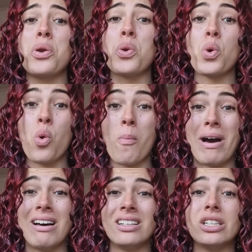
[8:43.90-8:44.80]

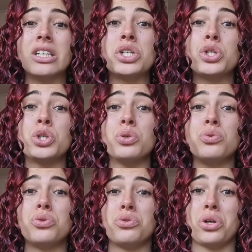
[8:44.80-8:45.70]
Norma
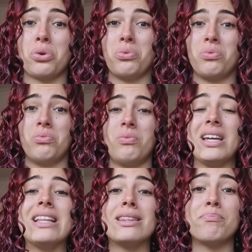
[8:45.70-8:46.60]
shoots Joe
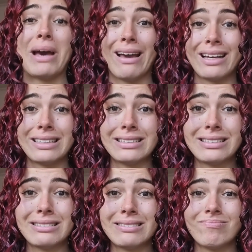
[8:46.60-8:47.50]
in the back,
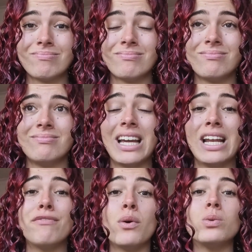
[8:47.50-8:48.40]
and
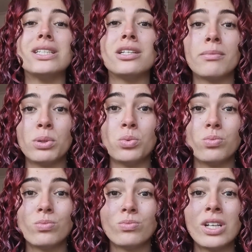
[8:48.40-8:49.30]
he falls into the pool.
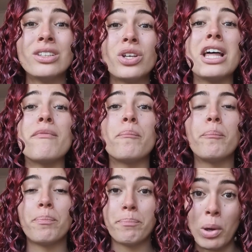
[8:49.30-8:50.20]
So that
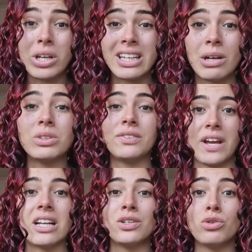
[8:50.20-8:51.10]
body that was
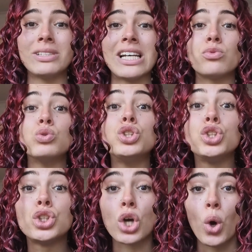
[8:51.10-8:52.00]
found at Norma's house was
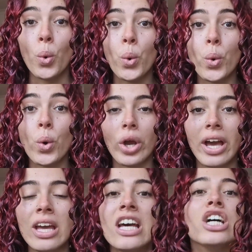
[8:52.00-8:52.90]
Joe,
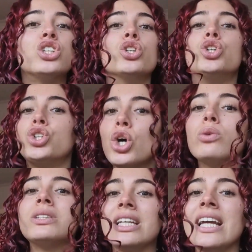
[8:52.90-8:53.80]
okay? So Joe
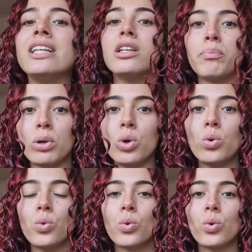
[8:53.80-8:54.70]
was in the
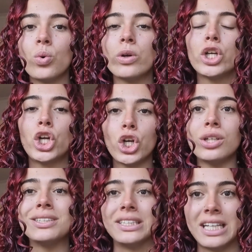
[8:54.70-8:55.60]
pool,
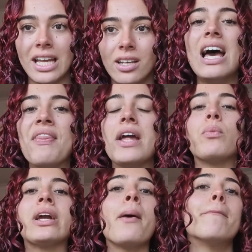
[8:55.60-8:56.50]
shot dead. And then
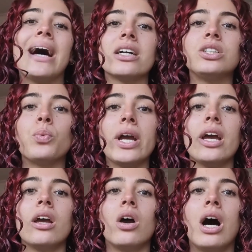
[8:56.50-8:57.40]
we come back to
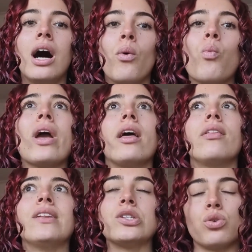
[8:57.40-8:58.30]
where
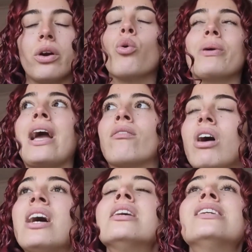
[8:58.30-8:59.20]
this story all began, right?